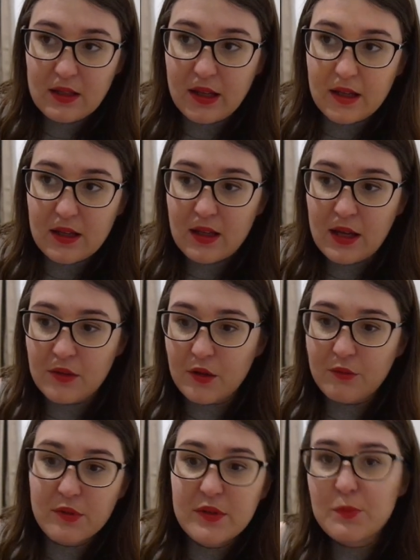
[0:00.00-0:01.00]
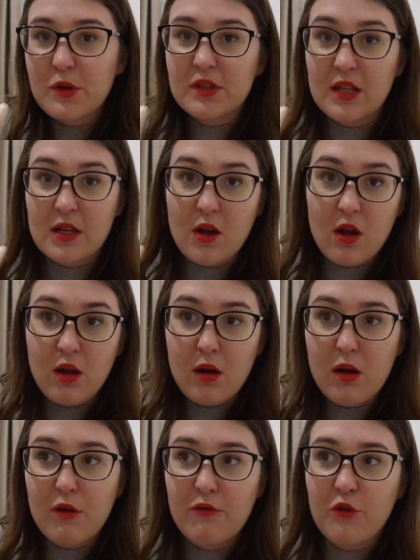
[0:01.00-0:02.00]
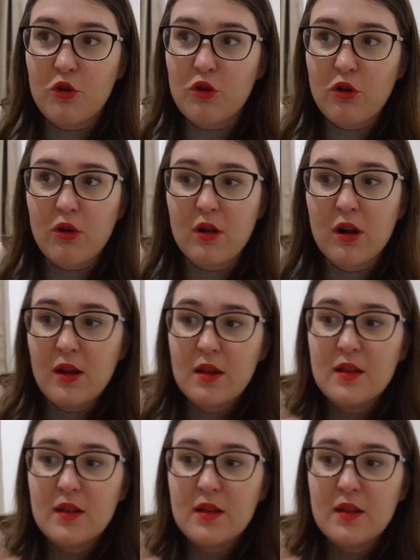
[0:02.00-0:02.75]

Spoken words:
Like, I don't know, 50% off, or